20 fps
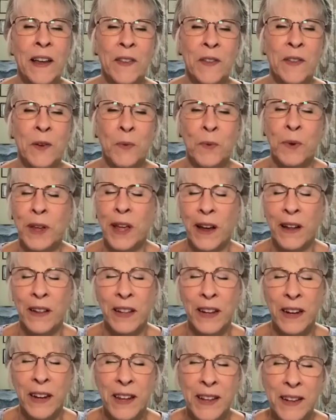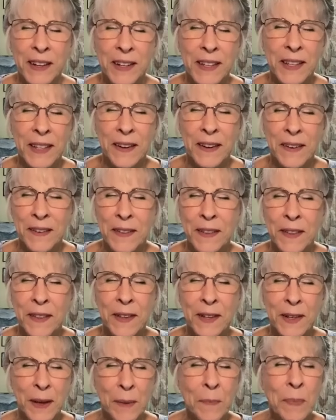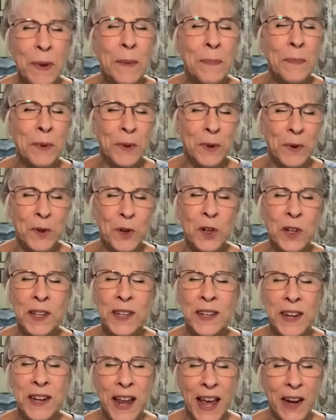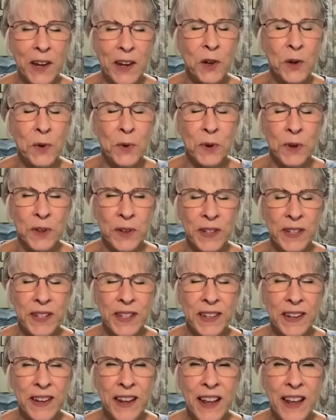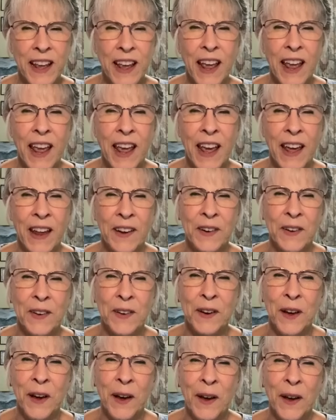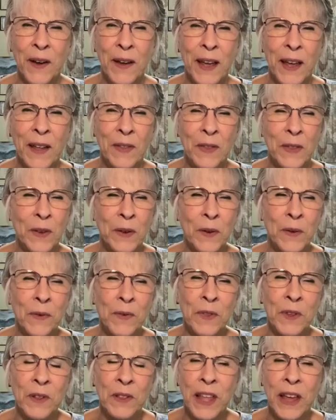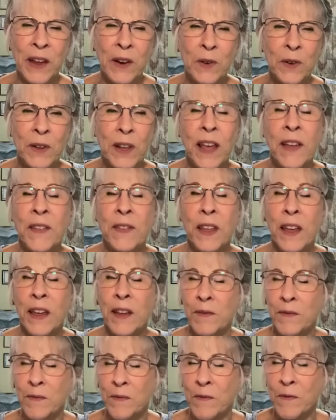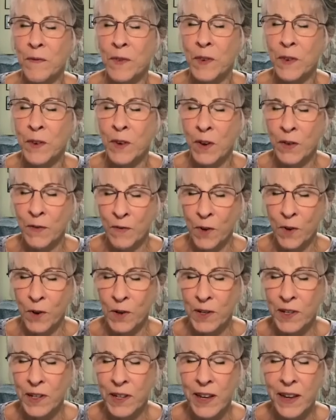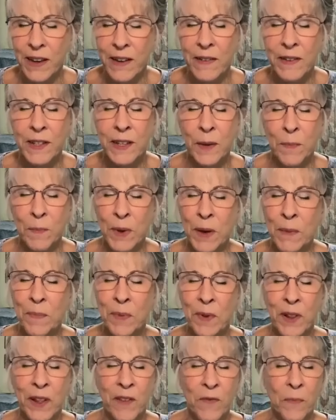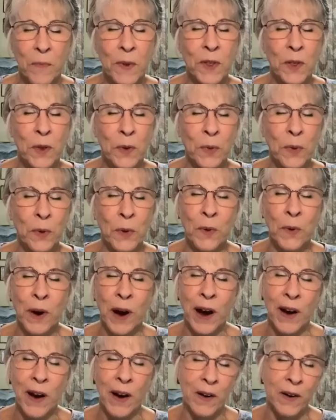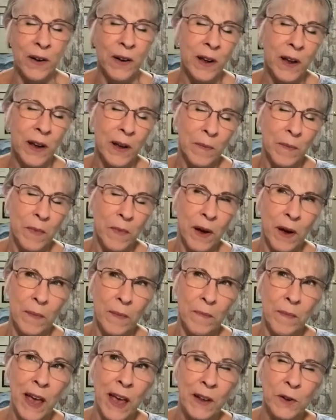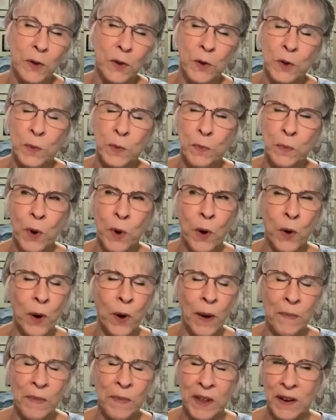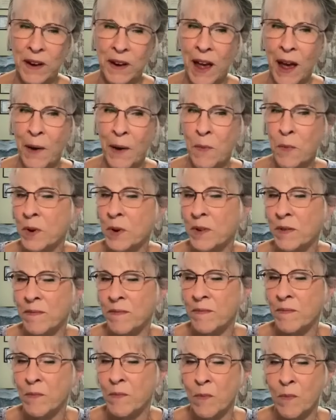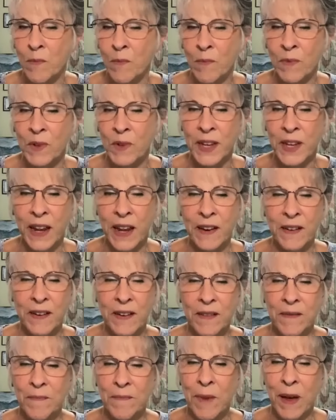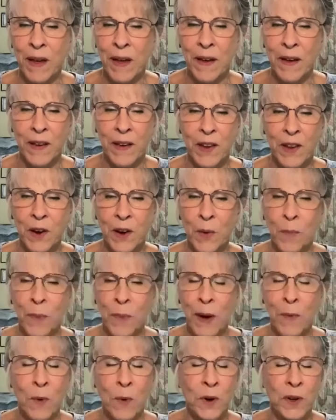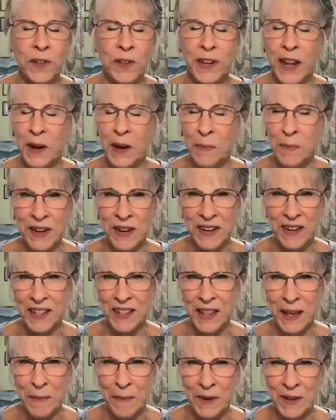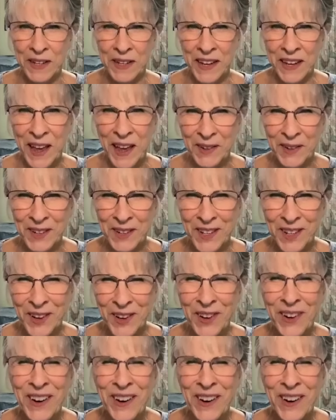The reality is that some people are just naturals, and the letters, and conversely, some people have been through our master's program that I wouldn't send my worst enemy to them as a counselor.